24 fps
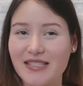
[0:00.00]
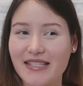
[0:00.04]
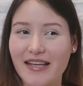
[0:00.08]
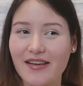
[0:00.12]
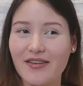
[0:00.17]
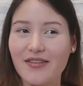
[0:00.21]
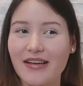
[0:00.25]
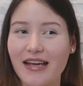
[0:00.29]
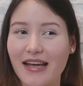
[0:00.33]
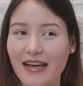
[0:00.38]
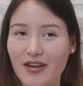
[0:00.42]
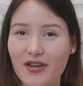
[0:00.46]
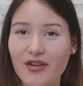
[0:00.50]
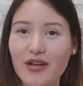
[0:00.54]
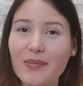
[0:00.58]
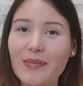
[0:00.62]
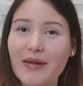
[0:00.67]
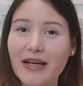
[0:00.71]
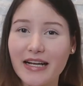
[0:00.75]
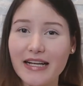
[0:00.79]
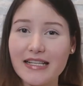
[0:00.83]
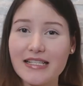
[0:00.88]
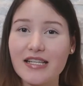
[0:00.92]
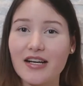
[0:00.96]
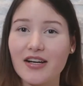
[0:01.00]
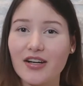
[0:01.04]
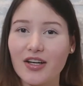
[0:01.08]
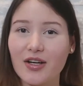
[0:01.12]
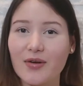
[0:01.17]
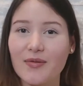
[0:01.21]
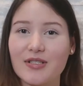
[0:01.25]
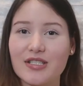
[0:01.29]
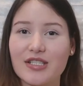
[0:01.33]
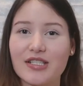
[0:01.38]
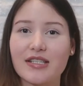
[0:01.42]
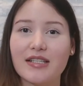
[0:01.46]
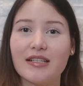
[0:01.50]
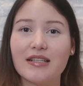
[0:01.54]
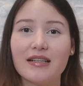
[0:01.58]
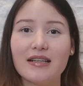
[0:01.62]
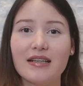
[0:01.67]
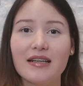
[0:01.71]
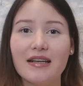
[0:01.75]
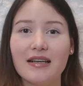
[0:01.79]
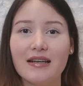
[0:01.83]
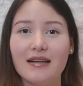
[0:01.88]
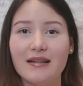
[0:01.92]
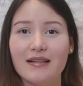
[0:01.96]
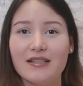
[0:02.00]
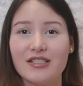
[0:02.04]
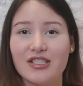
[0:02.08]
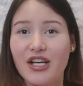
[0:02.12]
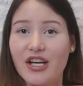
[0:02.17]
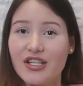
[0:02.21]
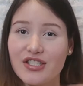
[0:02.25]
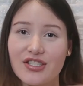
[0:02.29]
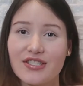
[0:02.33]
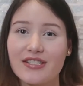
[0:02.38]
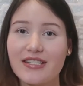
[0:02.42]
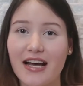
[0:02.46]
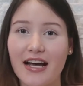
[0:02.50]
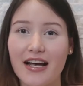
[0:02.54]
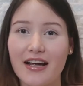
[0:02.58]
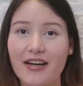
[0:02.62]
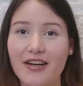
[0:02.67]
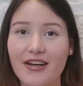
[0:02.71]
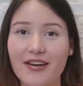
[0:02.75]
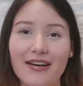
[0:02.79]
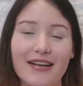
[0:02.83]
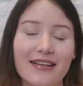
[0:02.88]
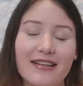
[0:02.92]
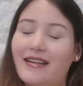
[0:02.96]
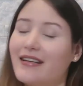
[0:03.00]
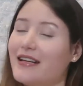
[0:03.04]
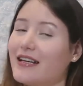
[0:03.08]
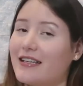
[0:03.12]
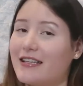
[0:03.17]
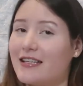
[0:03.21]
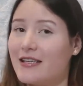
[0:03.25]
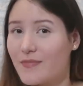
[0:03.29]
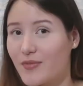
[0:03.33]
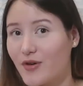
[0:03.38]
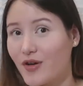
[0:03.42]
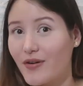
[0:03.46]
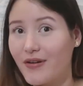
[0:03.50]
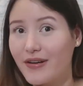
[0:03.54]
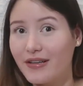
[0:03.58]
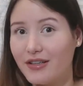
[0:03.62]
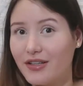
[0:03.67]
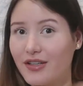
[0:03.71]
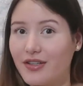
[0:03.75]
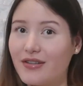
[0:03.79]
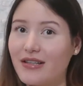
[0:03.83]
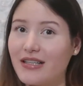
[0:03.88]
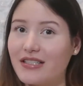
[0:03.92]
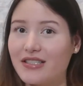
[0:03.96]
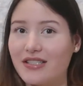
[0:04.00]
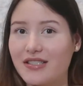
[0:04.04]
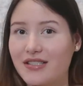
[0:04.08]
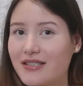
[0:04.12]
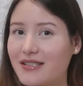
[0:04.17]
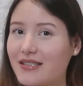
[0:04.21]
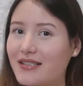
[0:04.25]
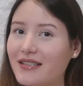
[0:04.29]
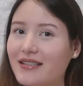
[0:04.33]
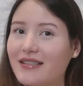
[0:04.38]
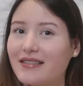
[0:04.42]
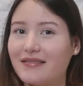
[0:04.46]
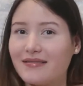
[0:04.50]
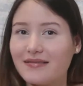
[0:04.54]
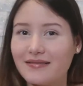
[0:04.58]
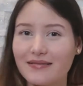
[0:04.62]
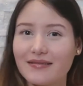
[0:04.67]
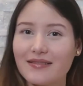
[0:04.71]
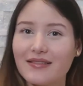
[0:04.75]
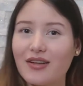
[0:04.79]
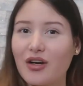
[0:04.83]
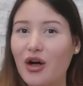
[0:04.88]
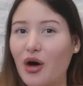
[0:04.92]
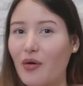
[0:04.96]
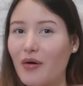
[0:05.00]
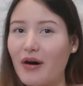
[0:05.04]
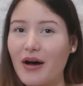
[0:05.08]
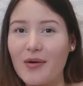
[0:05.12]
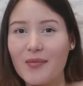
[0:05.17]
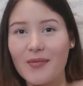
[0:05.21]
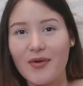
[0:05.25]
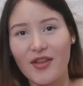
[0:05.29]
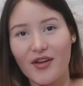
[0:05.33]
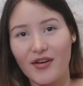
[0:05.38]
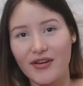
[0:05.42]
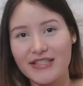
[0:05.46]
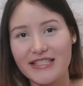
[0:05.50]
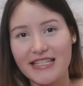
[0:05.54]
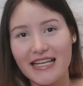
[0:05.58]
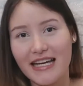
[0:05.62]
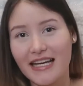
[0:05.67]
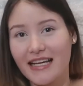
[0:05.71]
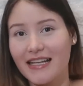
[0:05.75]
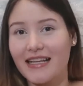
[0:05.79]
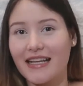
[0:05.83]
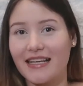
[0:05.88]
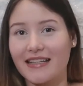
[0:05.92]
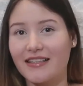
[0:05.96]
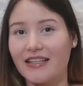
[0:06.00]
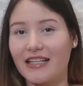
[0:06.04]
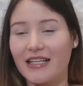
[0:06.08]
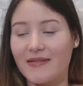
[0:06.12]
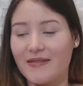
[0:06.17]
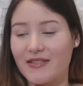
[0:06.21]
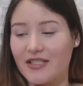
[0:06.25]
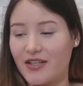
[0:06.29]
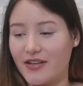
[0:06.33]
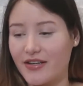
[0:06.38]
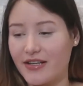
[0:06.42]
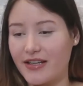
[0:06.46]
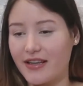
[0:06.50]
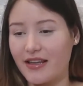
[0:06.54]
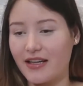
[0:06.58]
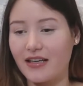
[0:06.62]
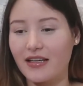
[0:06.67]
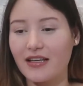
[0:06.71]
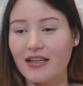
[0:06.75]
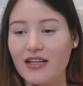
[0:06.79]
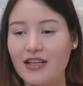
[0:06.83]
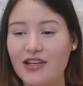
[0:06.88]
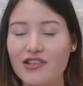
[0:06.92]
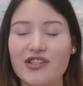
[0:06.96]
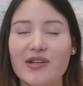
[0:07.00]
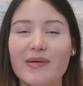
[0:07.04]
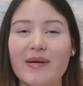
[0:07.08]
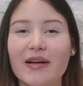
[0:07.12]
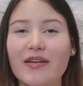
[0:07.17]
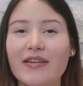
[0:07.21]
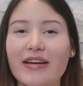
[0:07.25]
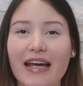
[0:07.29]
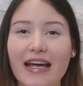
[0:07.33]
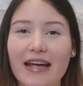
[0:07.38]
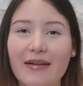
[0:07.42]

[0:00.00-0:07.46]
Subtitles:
just like, okay, you know, I'm not gonna tell her. We're just gonna change the tire and then like keep going, you know, like just go on with our day and like not even tell her anything. So I'm like,